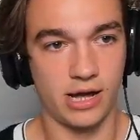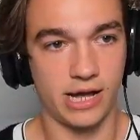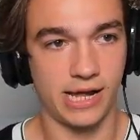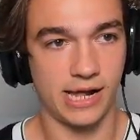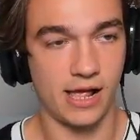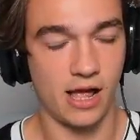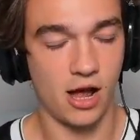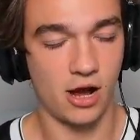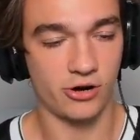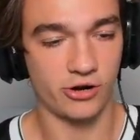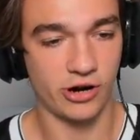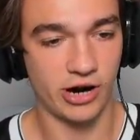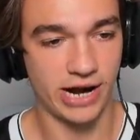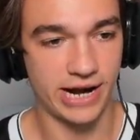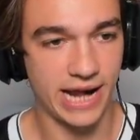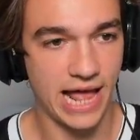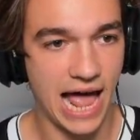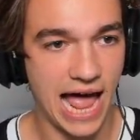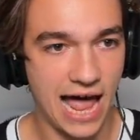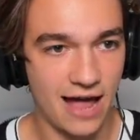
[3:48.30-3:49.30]
All
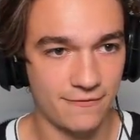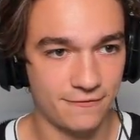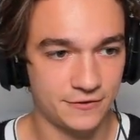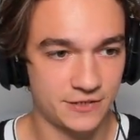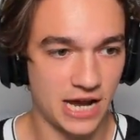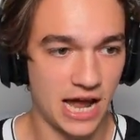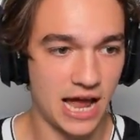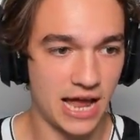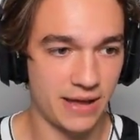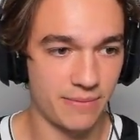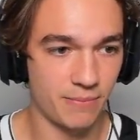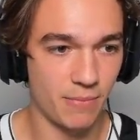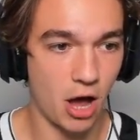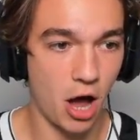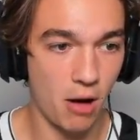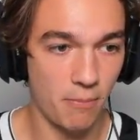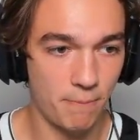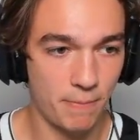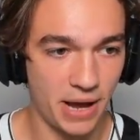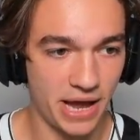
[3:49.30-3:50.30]
right, halftime,
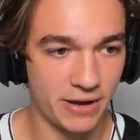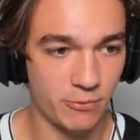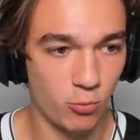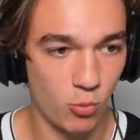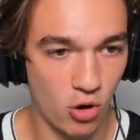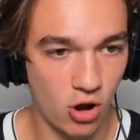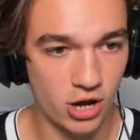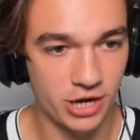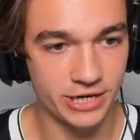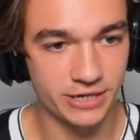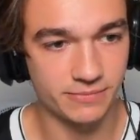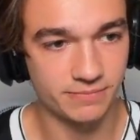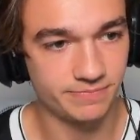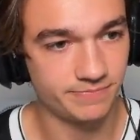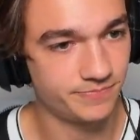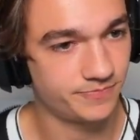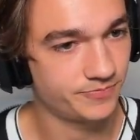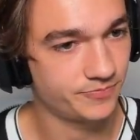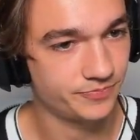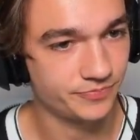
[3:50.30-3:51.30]
up by one.
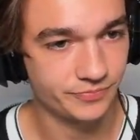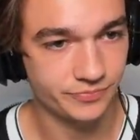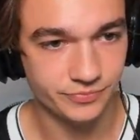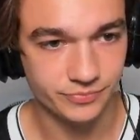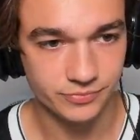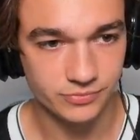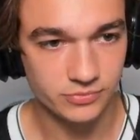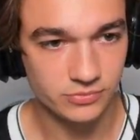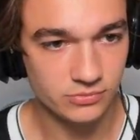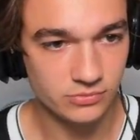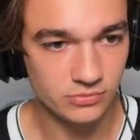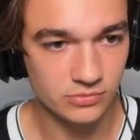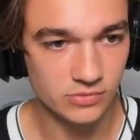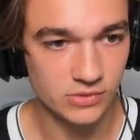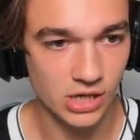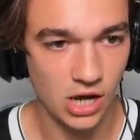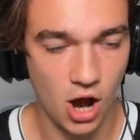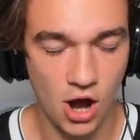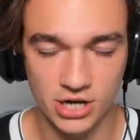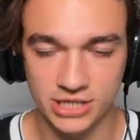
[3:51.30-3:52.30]

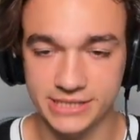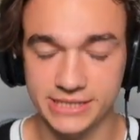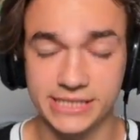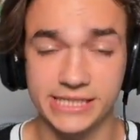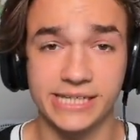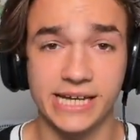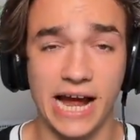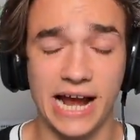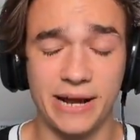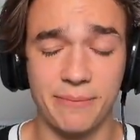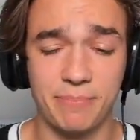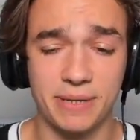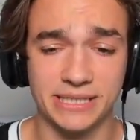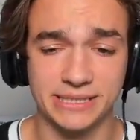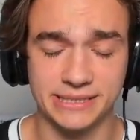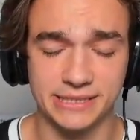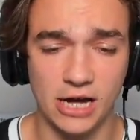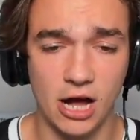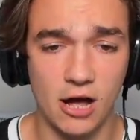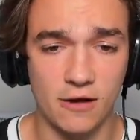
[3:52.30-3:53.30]
Honestly, kind of
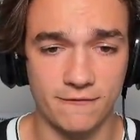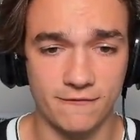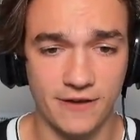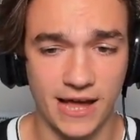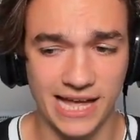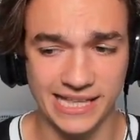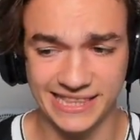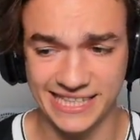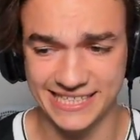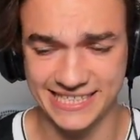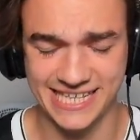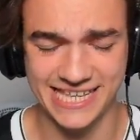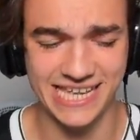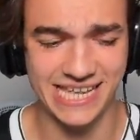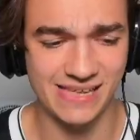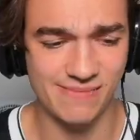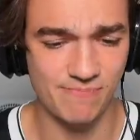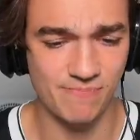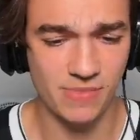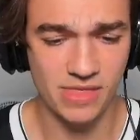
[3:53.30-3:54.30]
pissed off at the
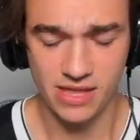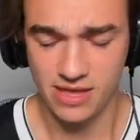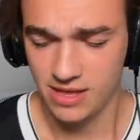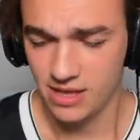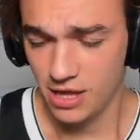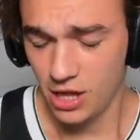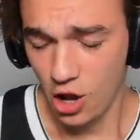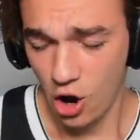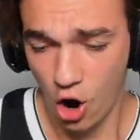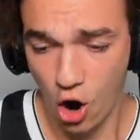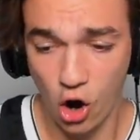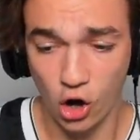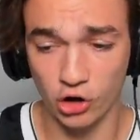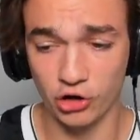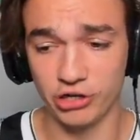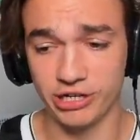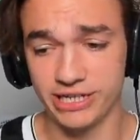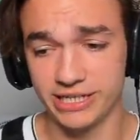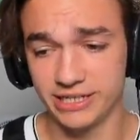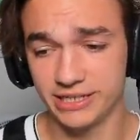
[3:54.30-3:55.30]
team.
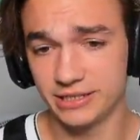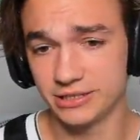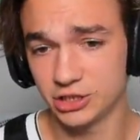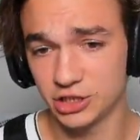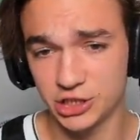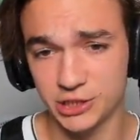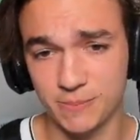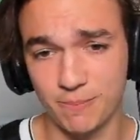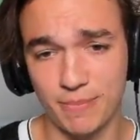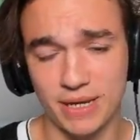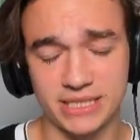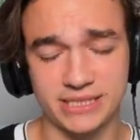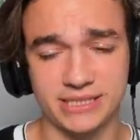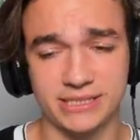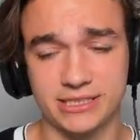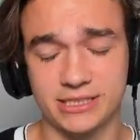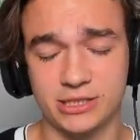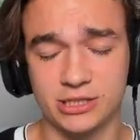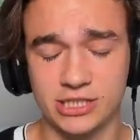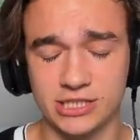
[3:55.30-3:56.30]
Harden just
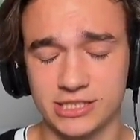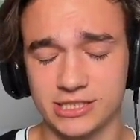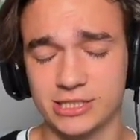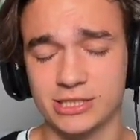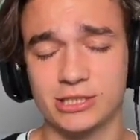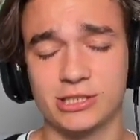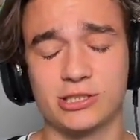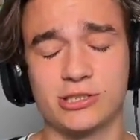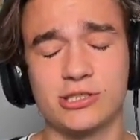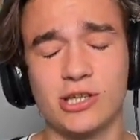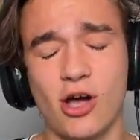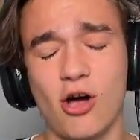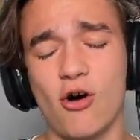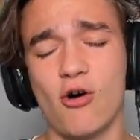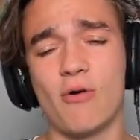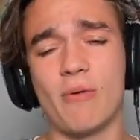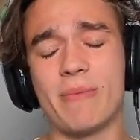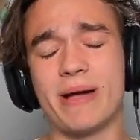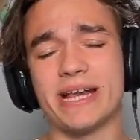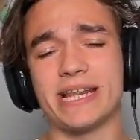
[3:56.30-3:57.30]
misses
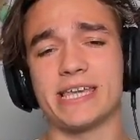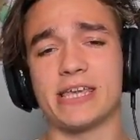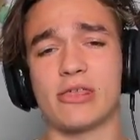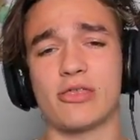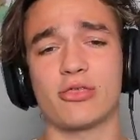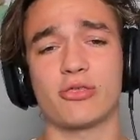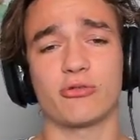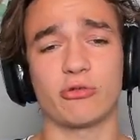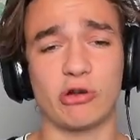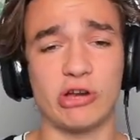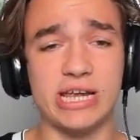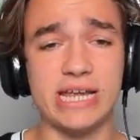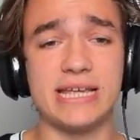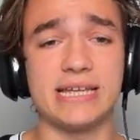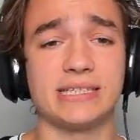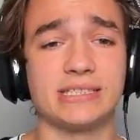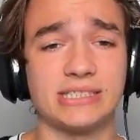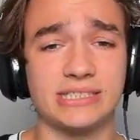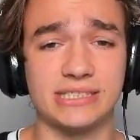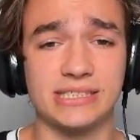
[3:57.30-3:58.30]
so many
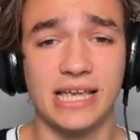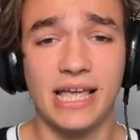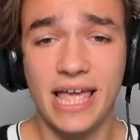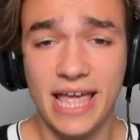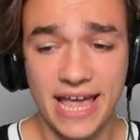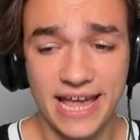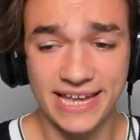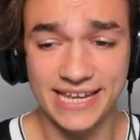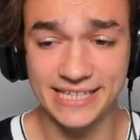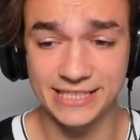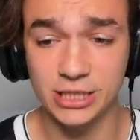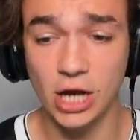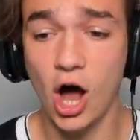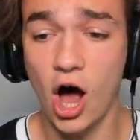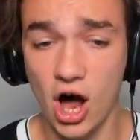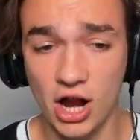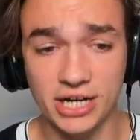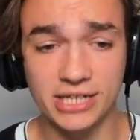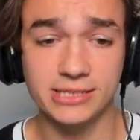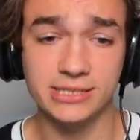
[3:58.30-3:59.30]
threes. He's
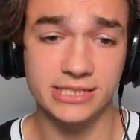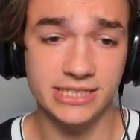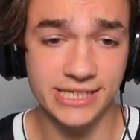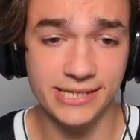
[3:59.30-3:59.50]
honestly